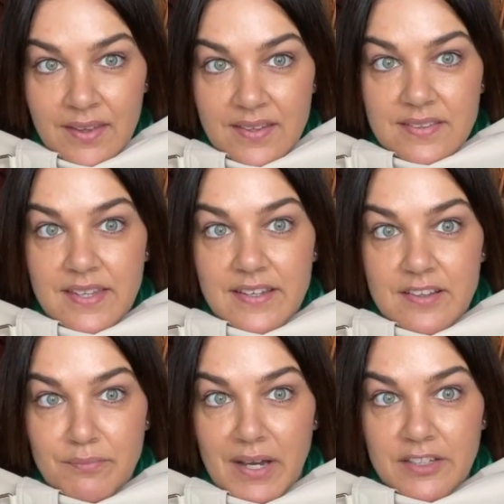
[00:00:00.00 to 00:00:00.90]
see,
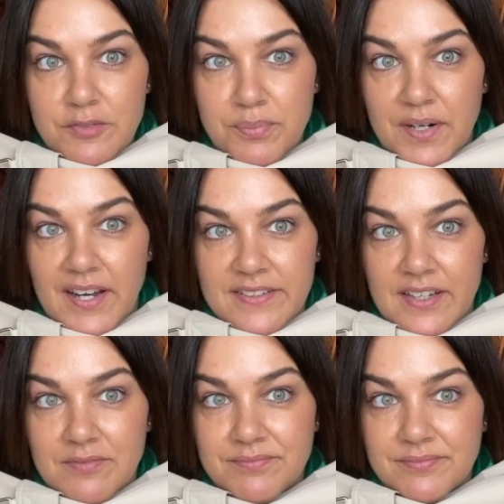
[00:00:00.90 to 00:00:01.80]
it's much
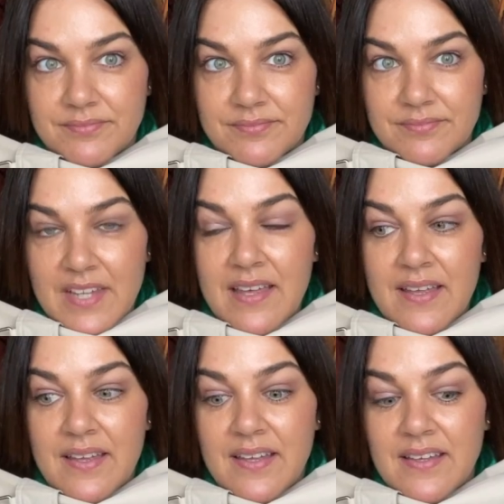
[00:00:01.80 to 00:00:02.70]
brighter.
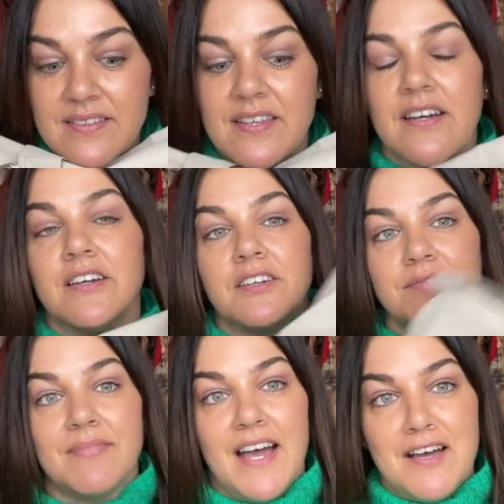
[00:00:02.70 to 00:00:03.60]
So
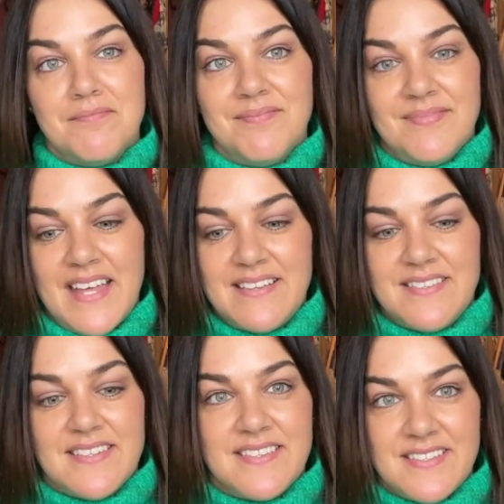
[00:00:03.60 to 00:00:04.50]

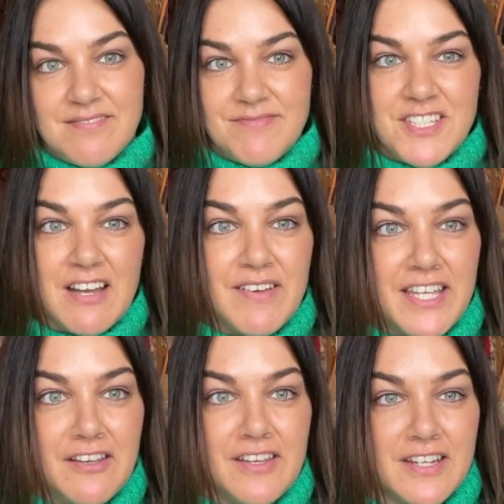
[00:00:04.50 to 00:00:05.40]
that's just
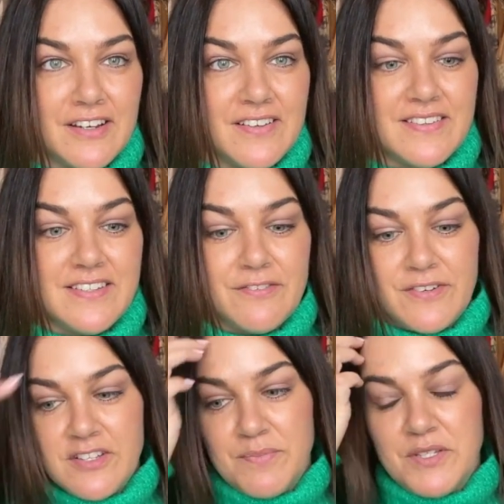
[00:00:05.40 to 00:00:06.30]
showing you, you know, the
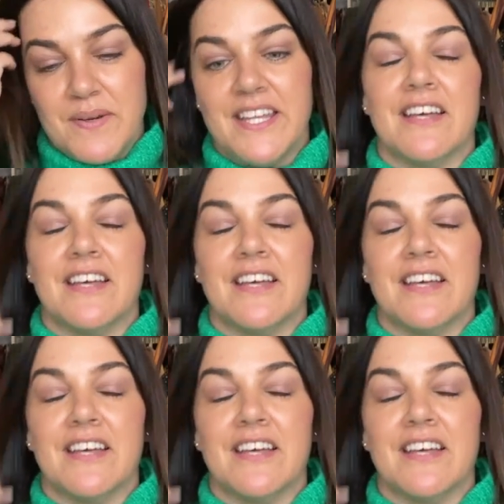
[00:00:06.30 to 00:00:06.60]
difference between